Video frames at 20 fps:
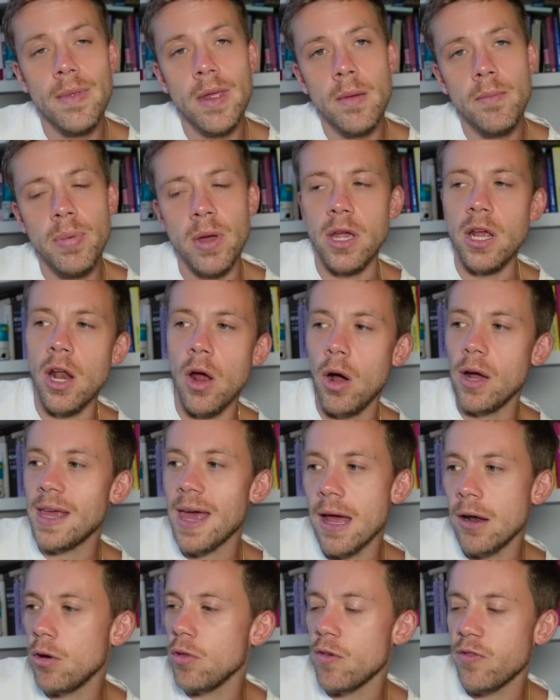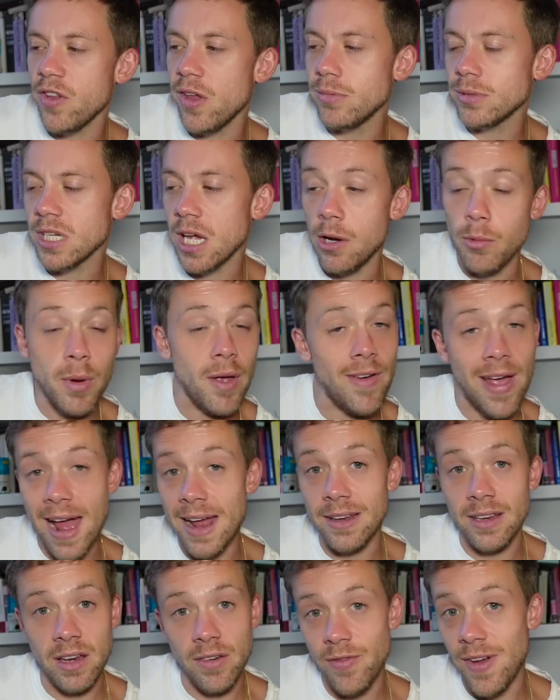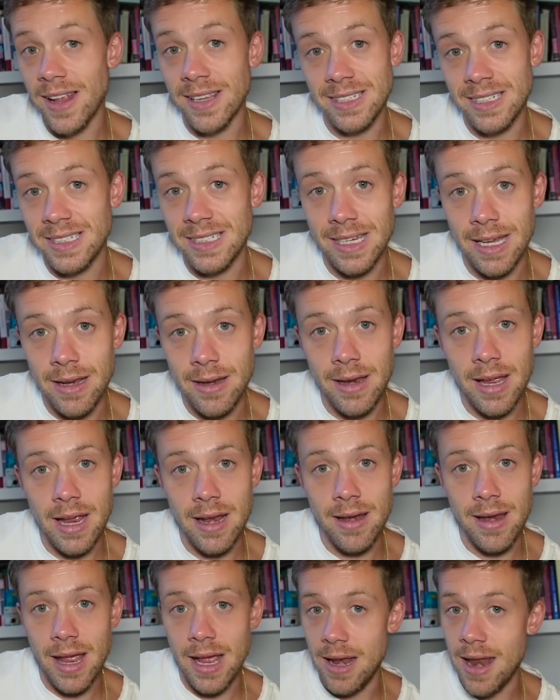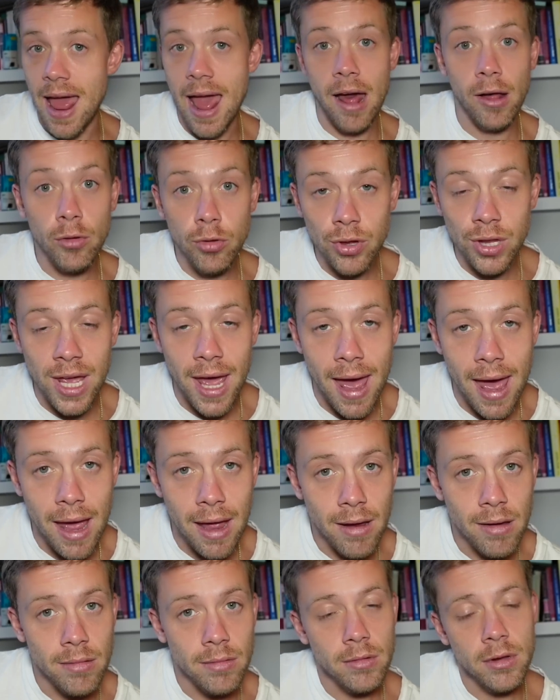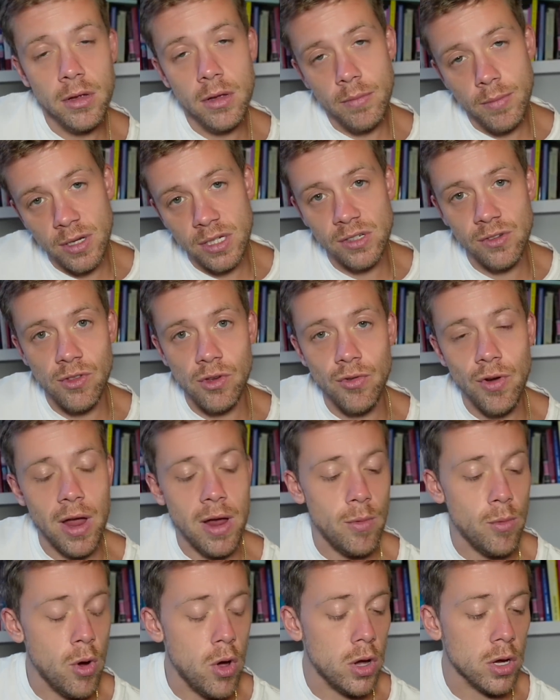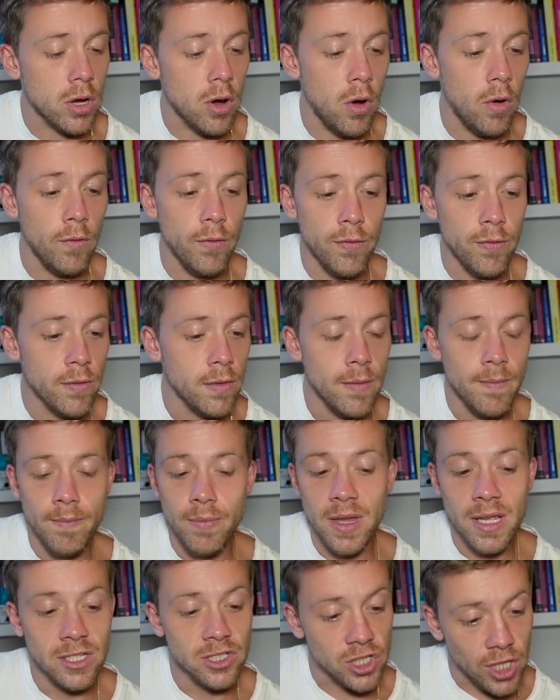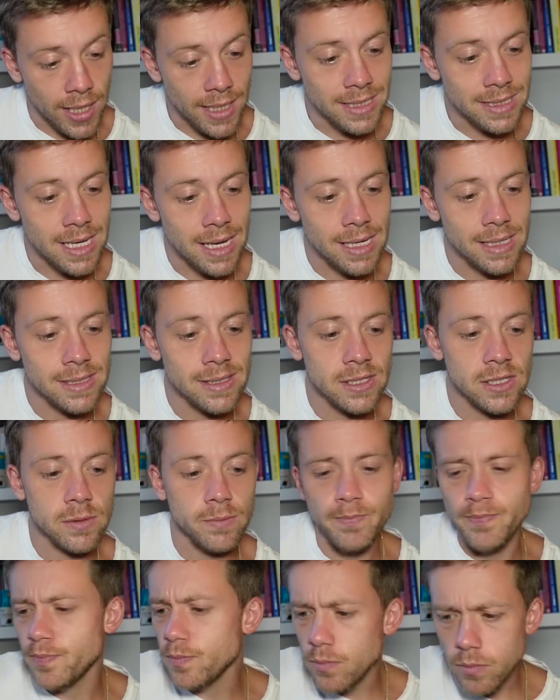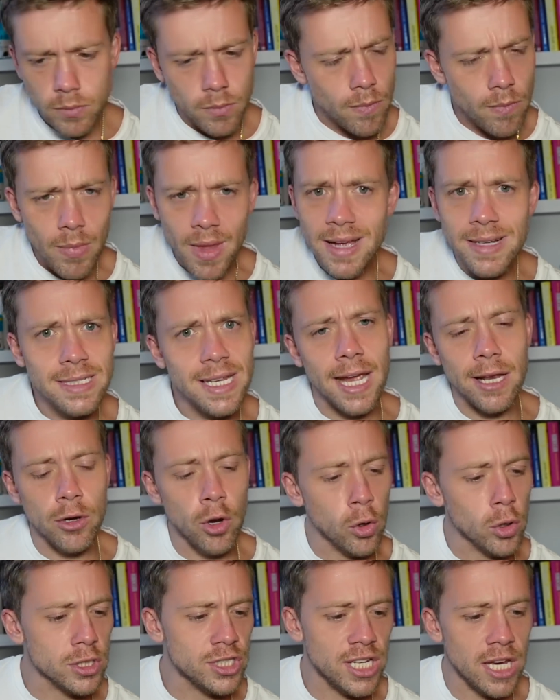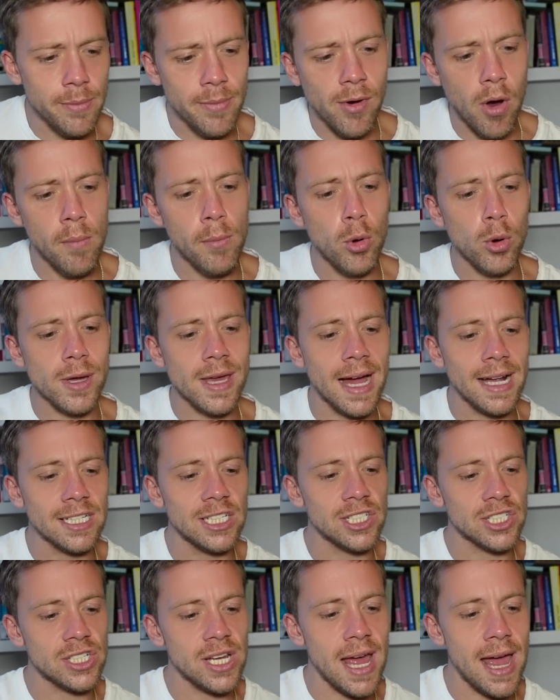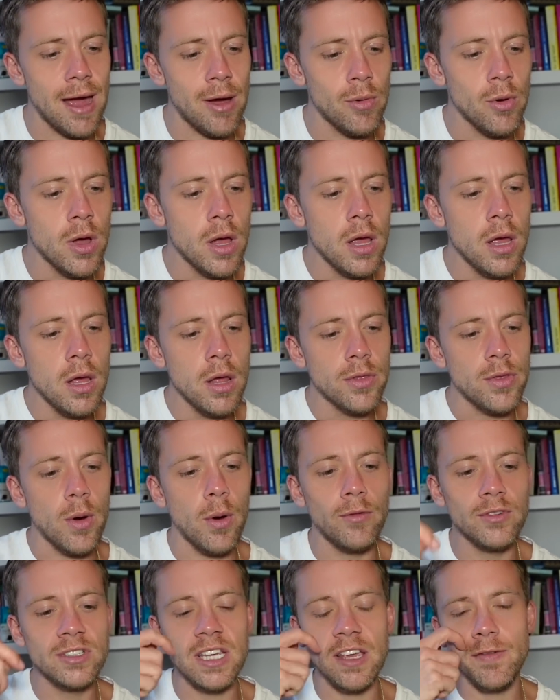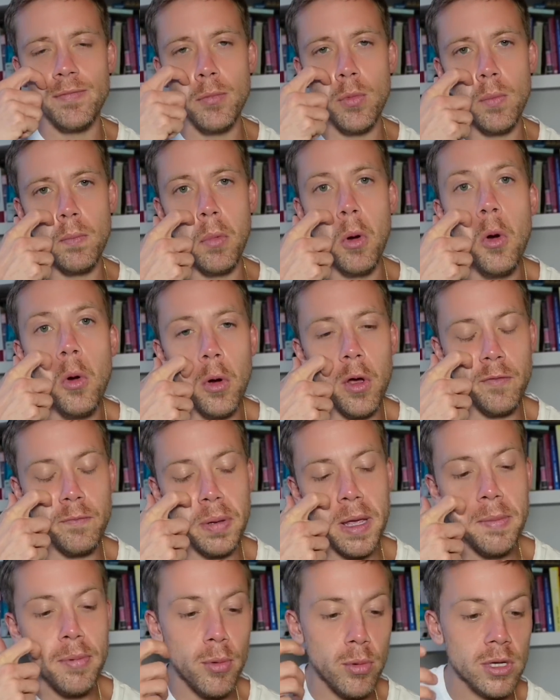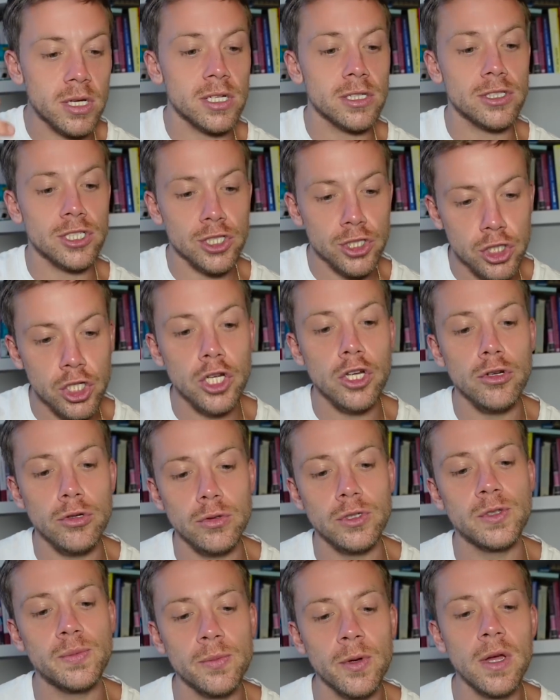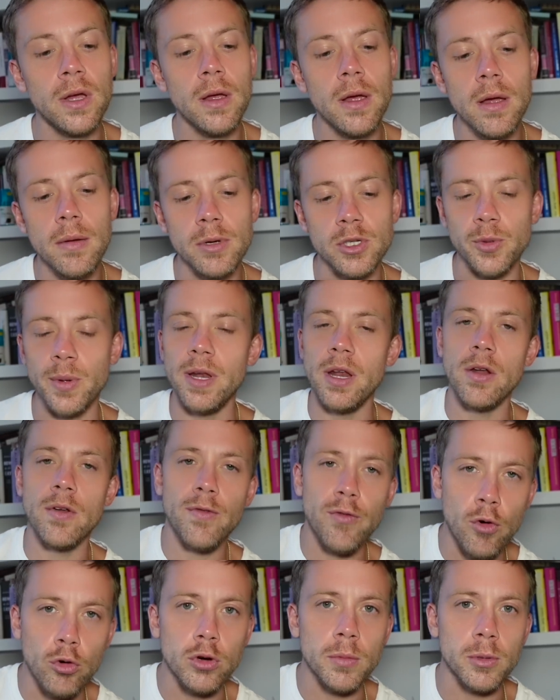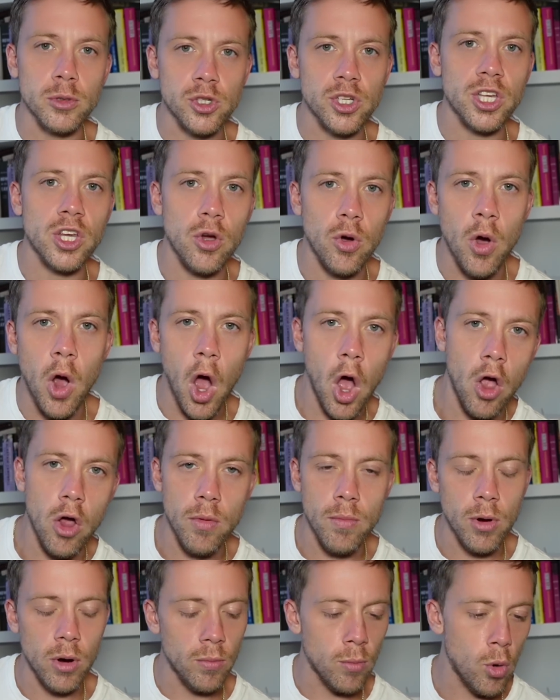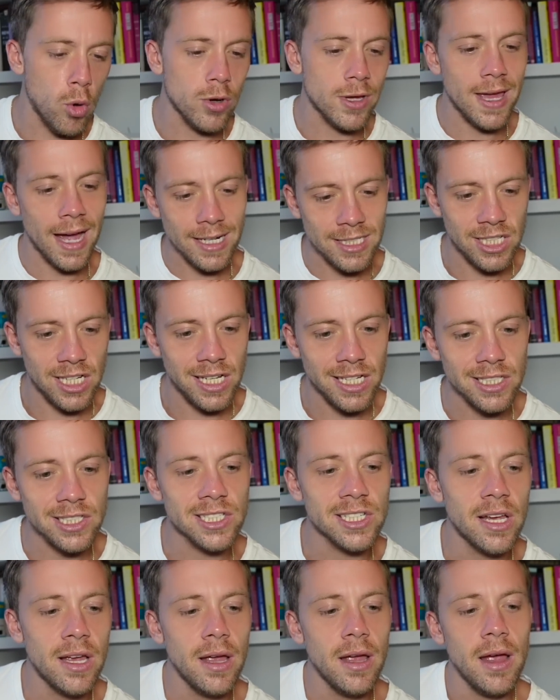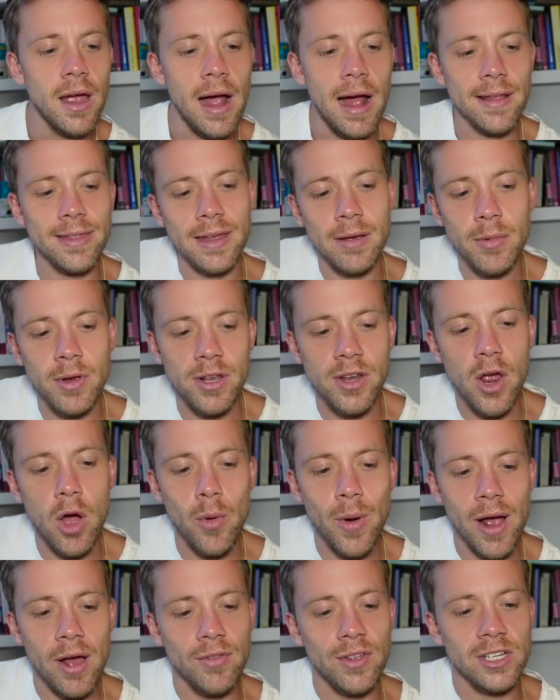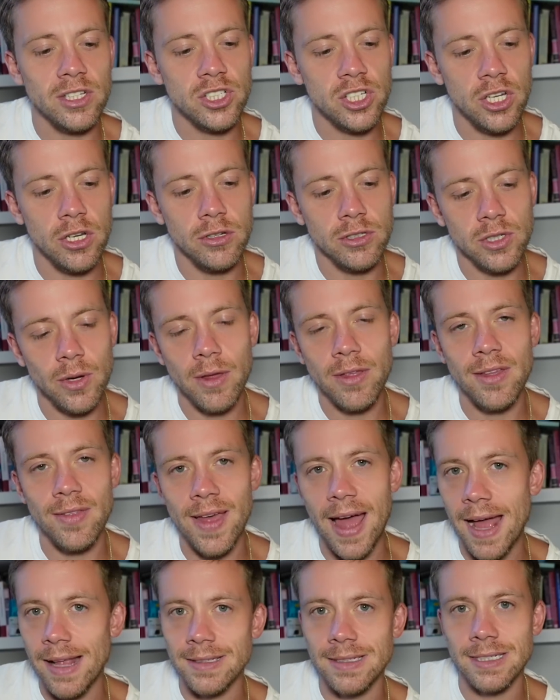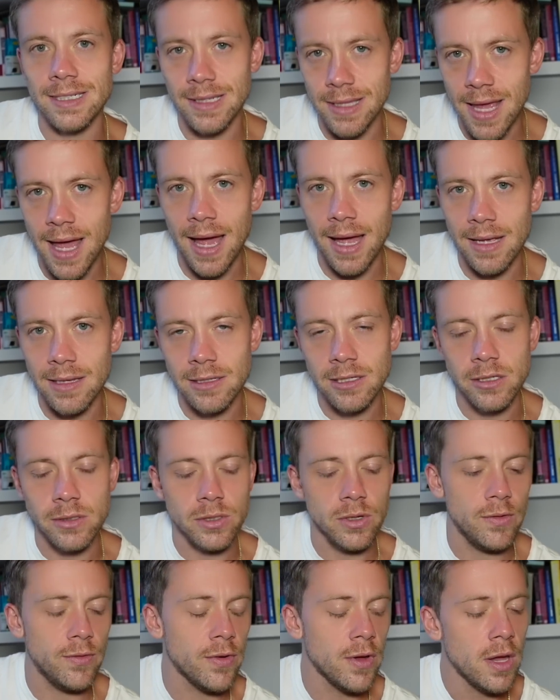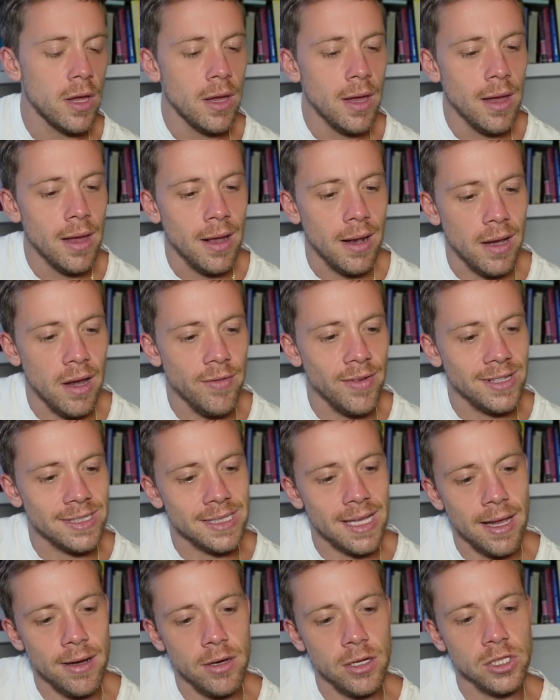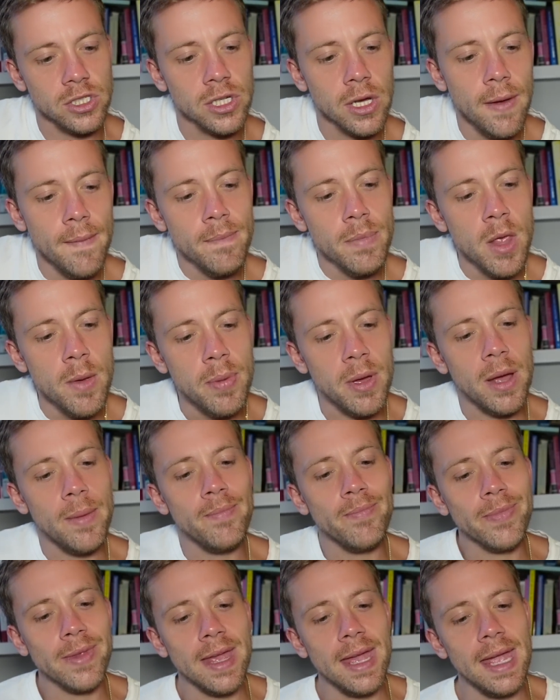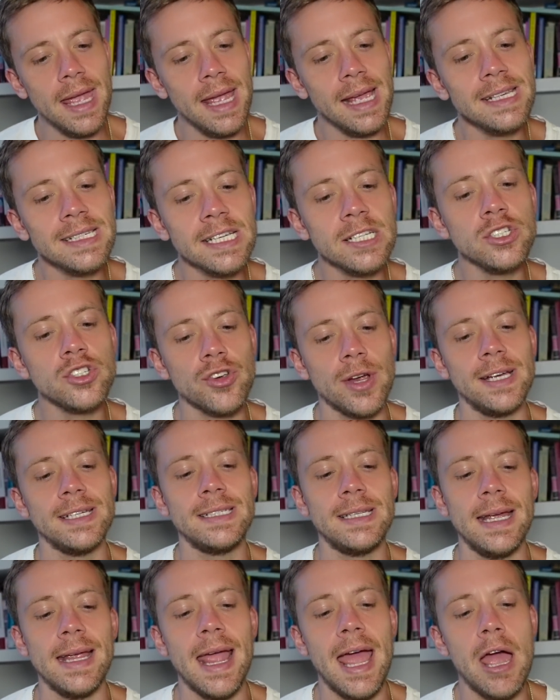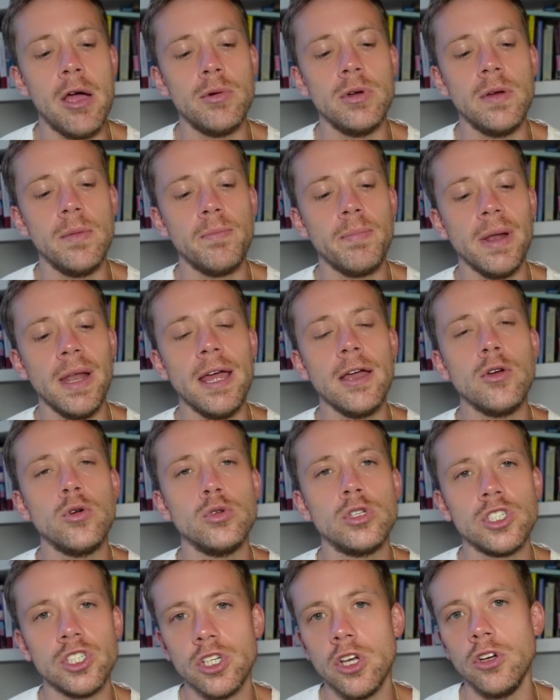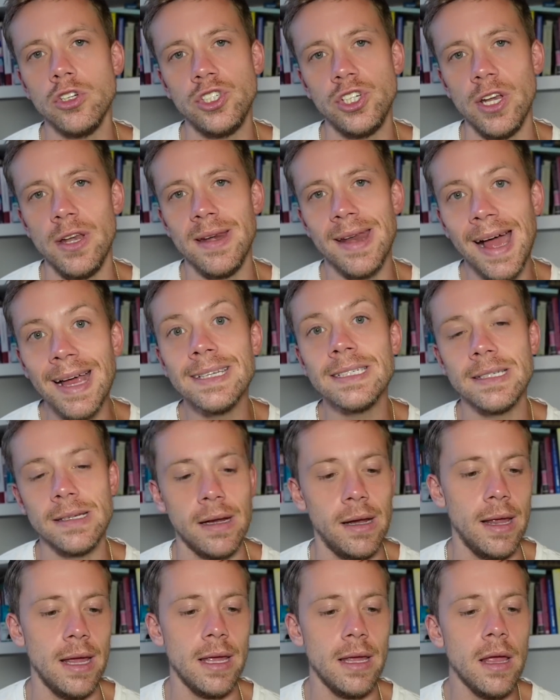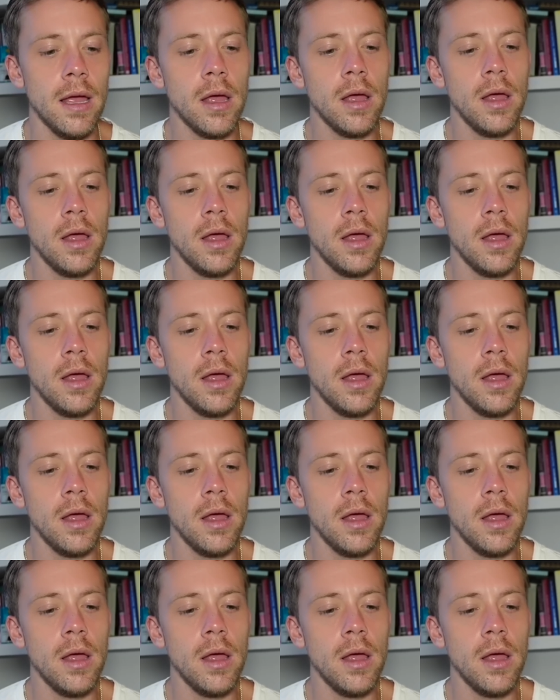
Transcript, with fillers: But, you know, again, on the flip side, we've had advances in, in, in healthcare because of the great work of scientists, technology. We've got more gadgets now. Though, obviously, if, more, if people were to choose between an affordable, secure home and more gadgets, I think we know how they choose. So I think that answers that in terms of living standards. But it is interesting how a political discussion nationally